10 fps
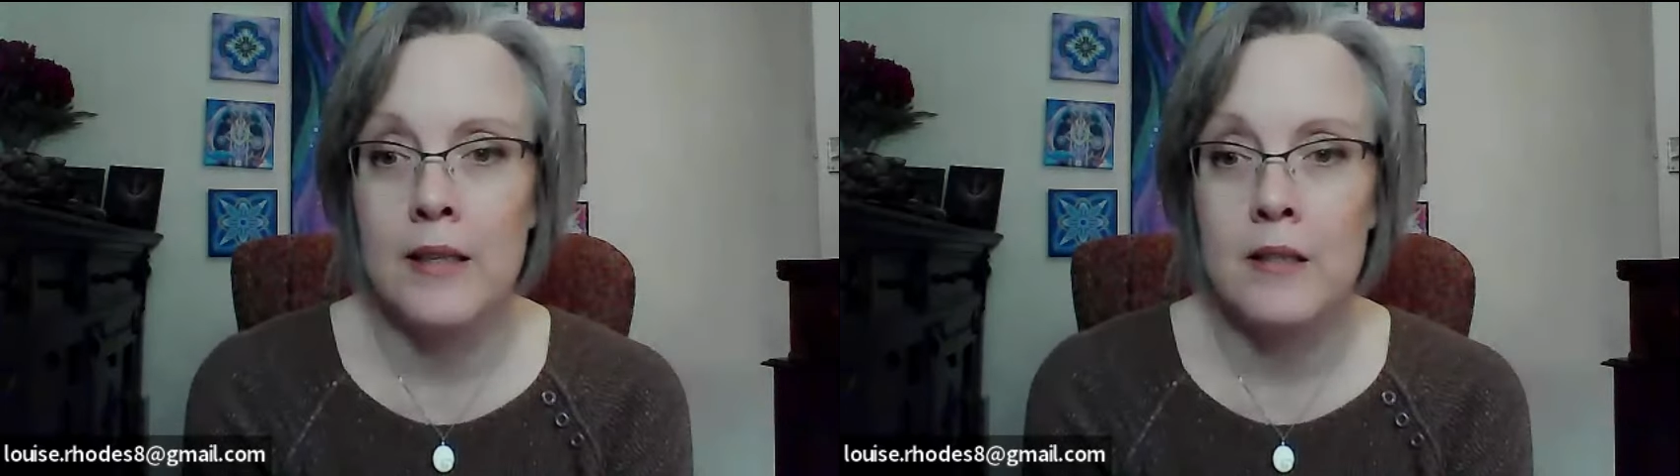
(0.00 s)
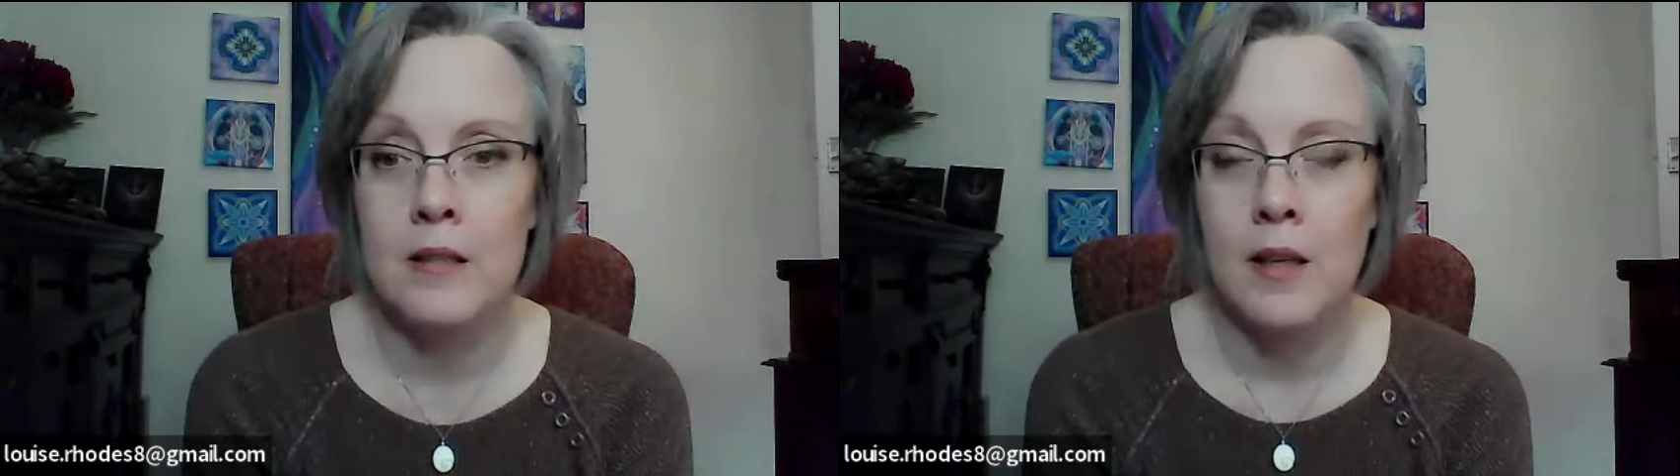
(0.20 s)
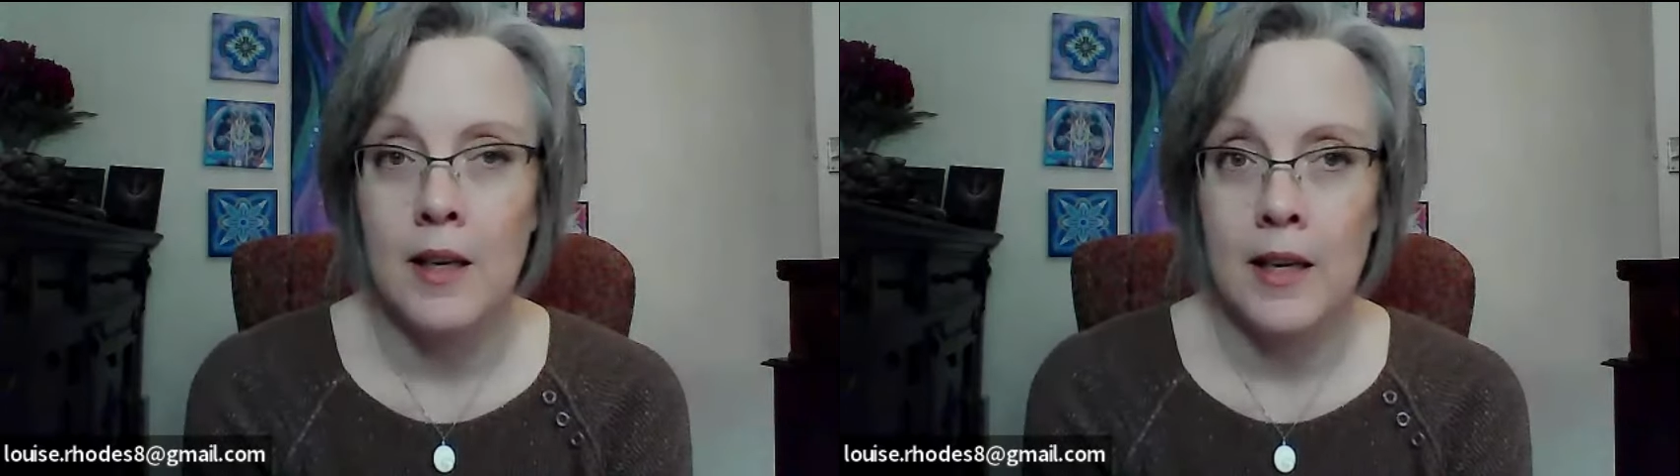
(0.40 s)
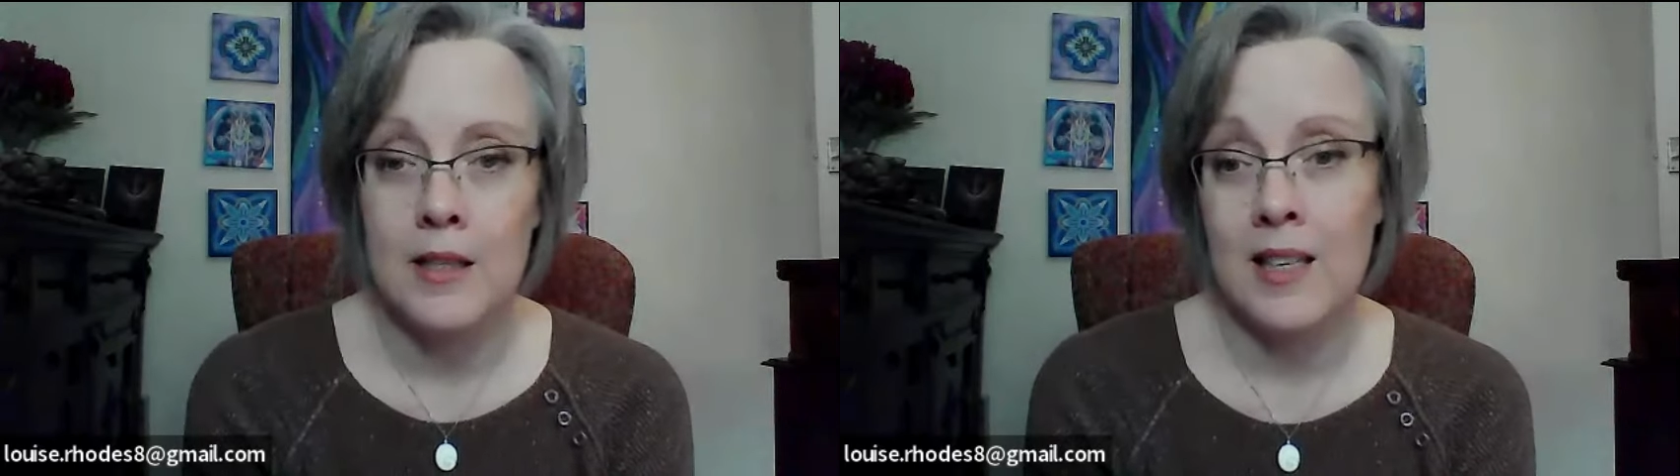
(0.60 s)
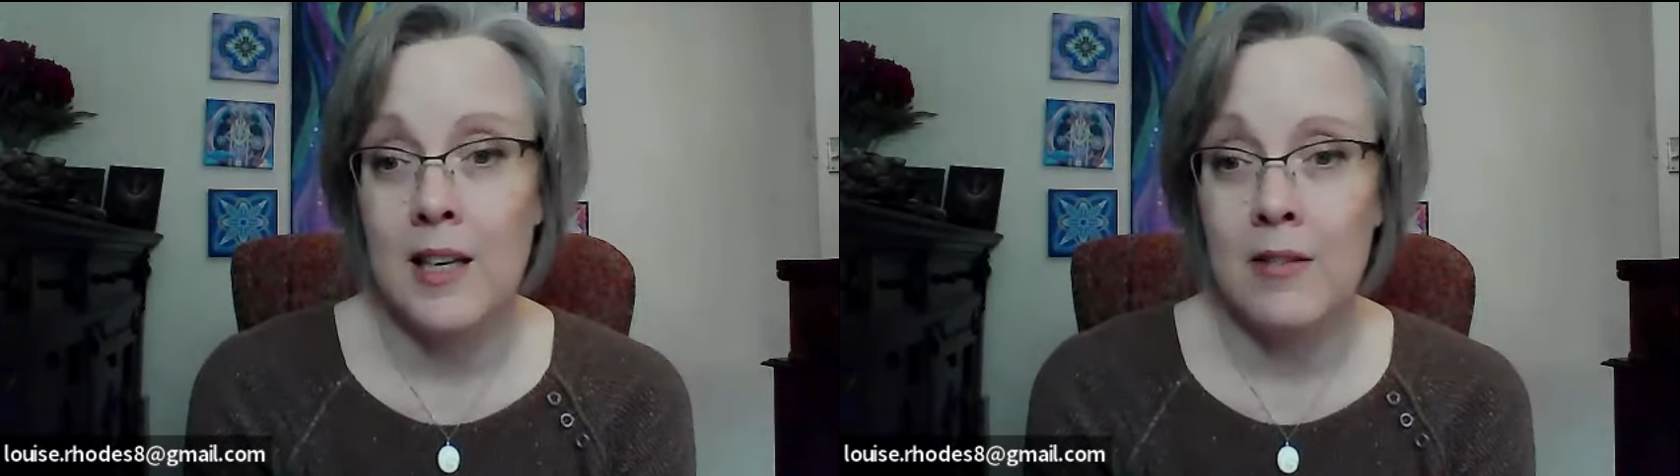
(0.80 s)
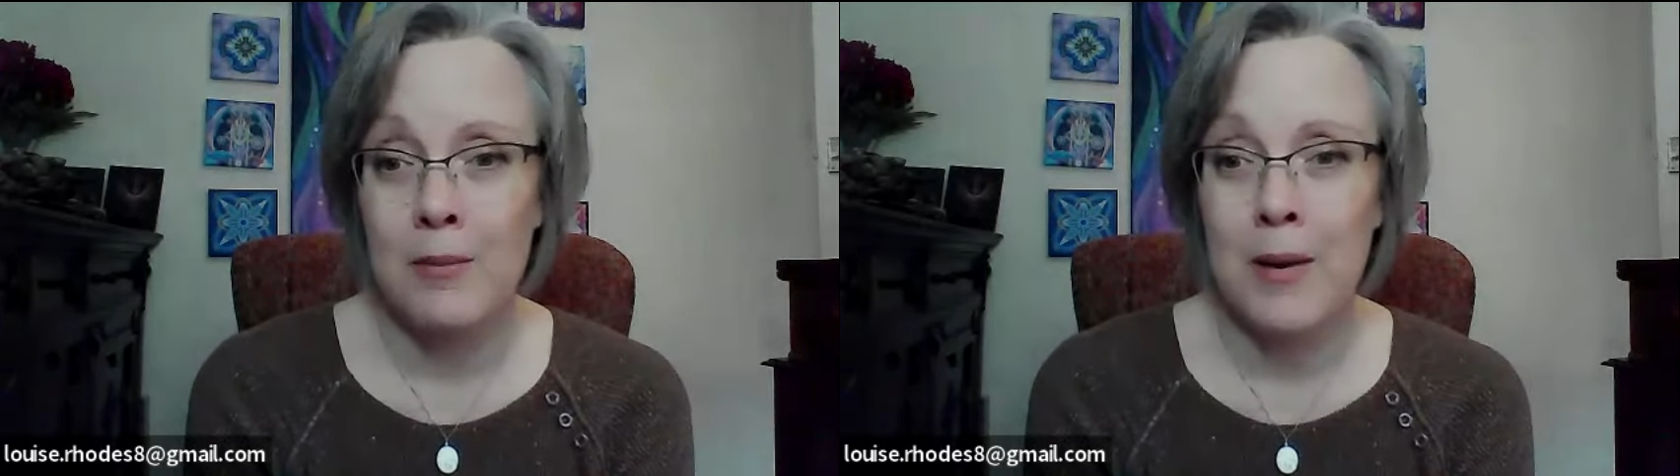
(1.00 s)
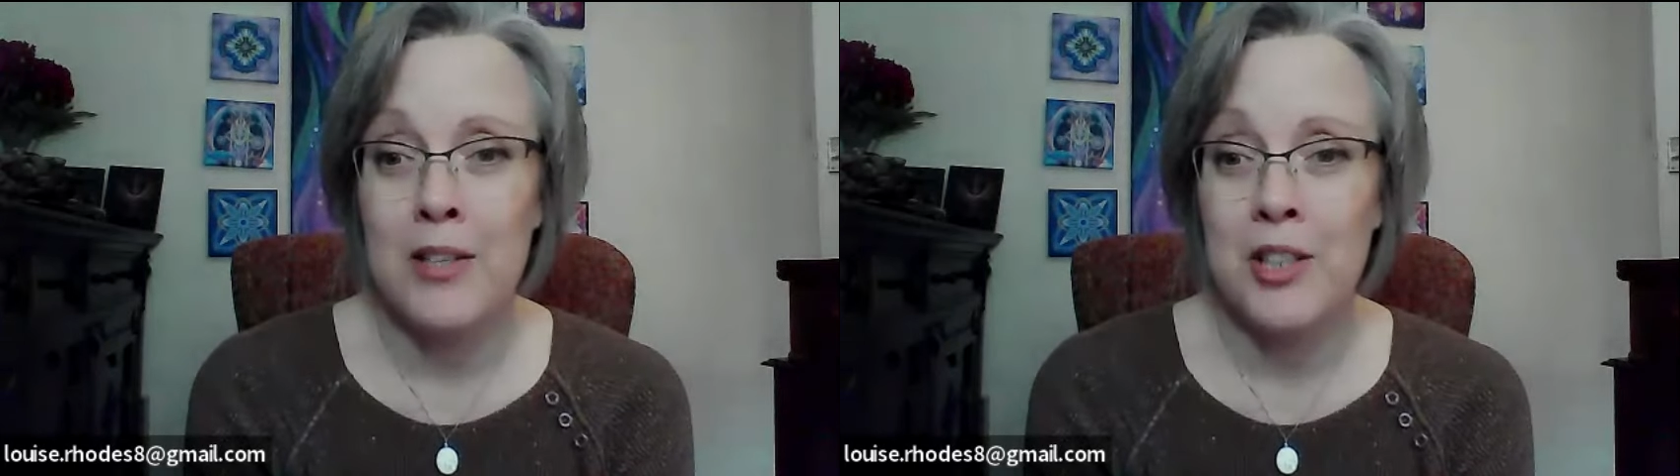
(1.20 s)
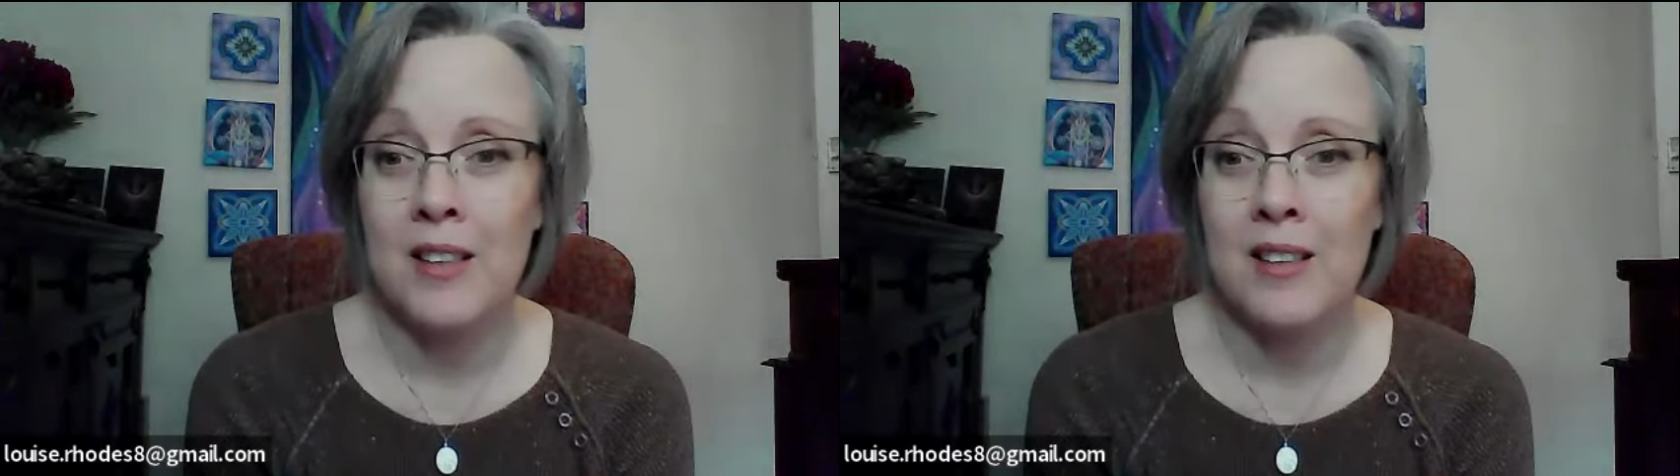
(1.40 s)
is clearing
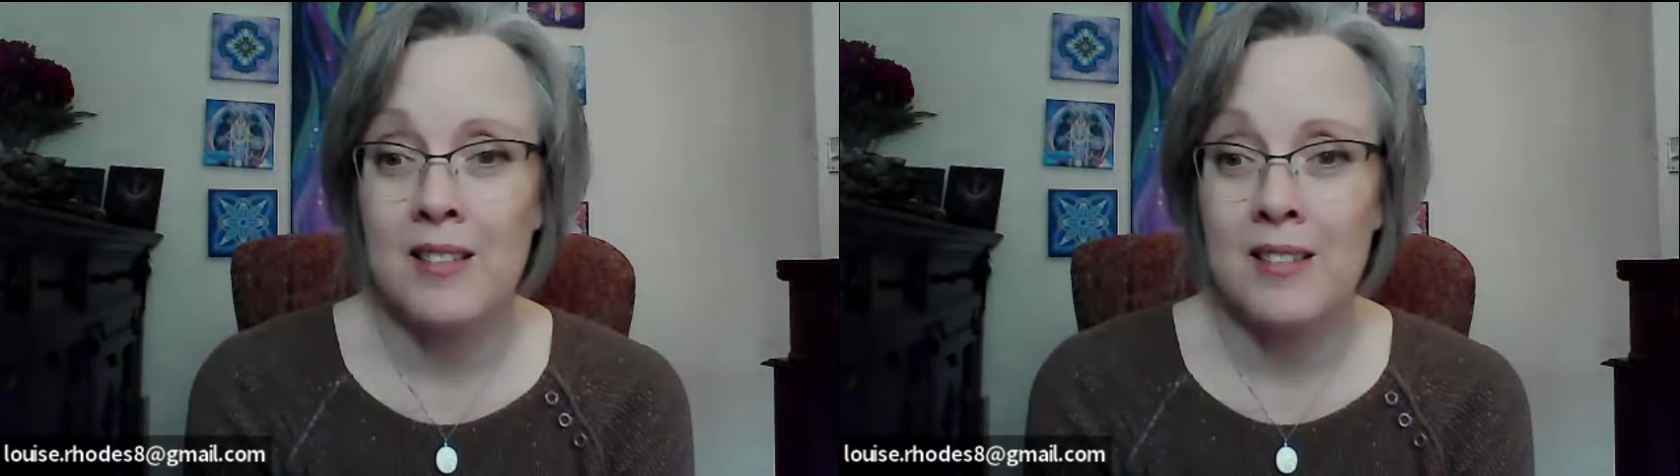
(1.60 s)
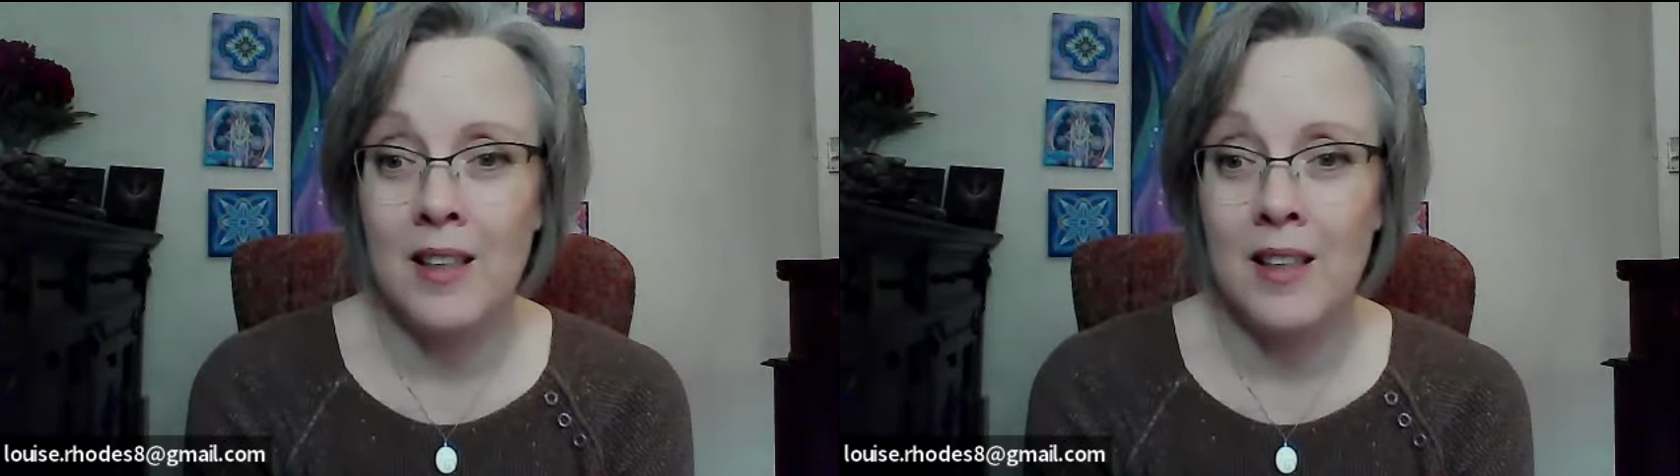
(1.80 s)
magic